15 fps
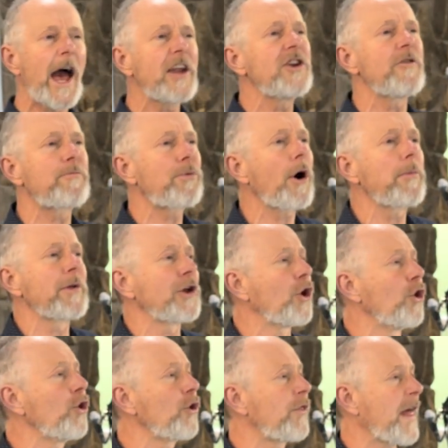And you've probably
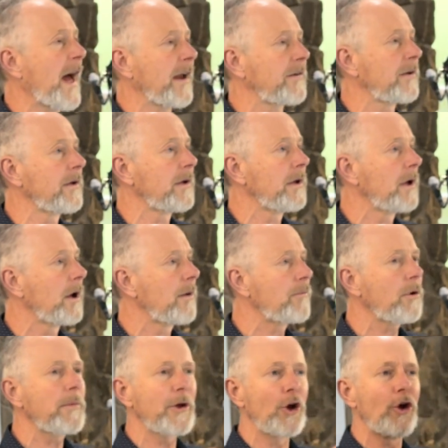heard that.
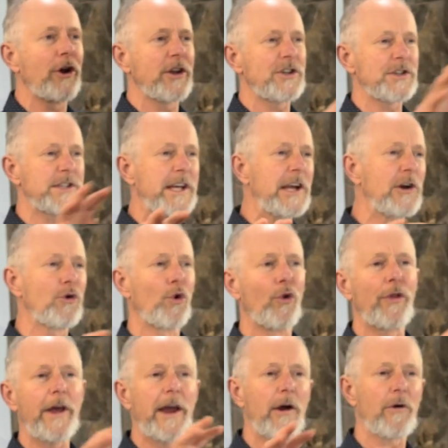Probably heard it just here or
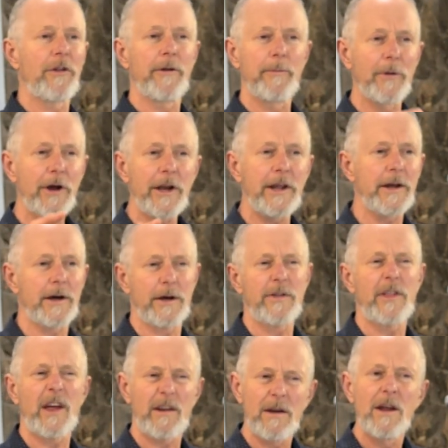there in the media
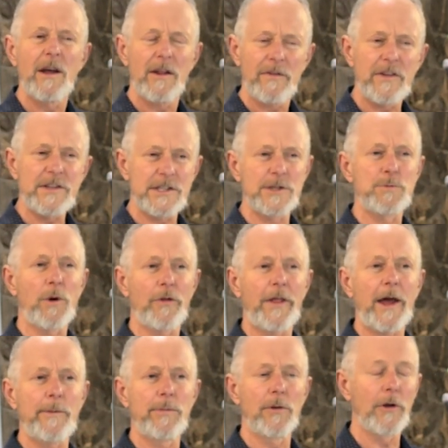that this is what
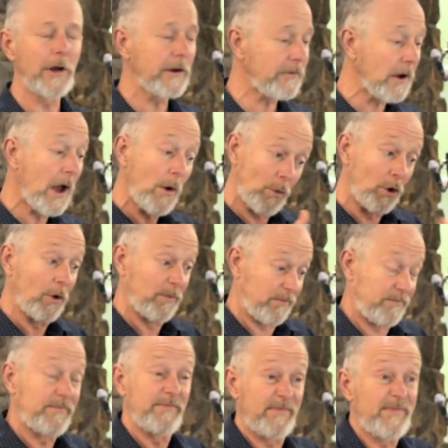they believe. Well,
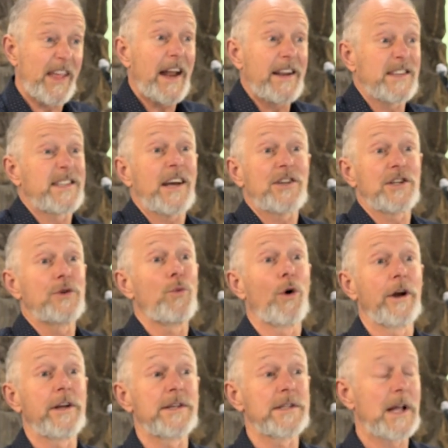that is actually
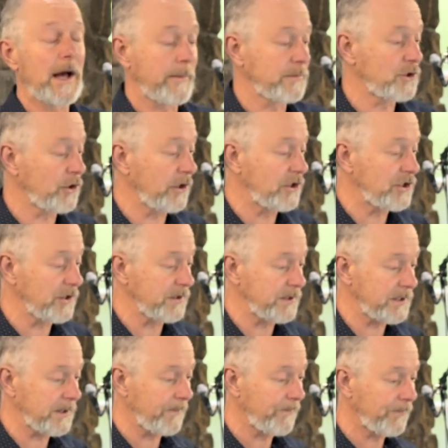what Islam
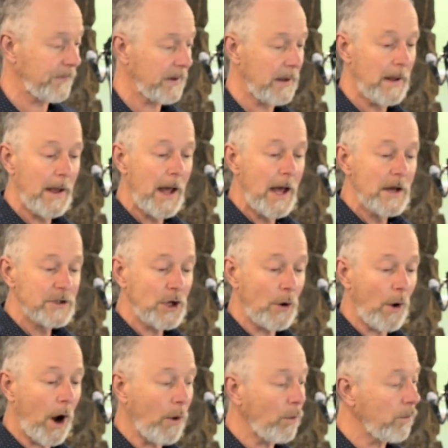teaches.
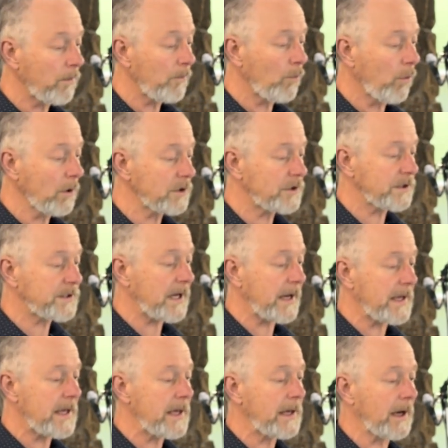So I want to say
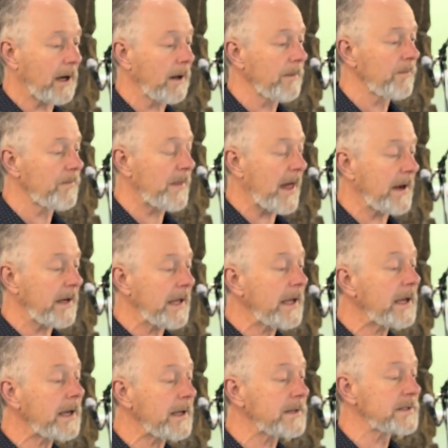here that
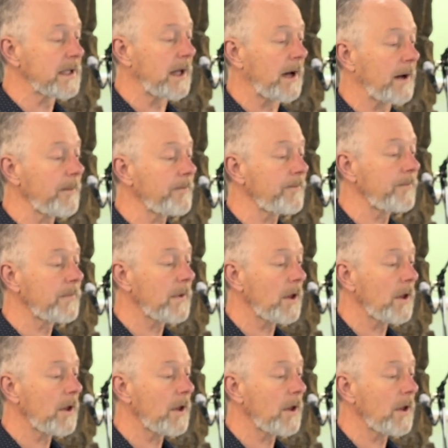in Islam,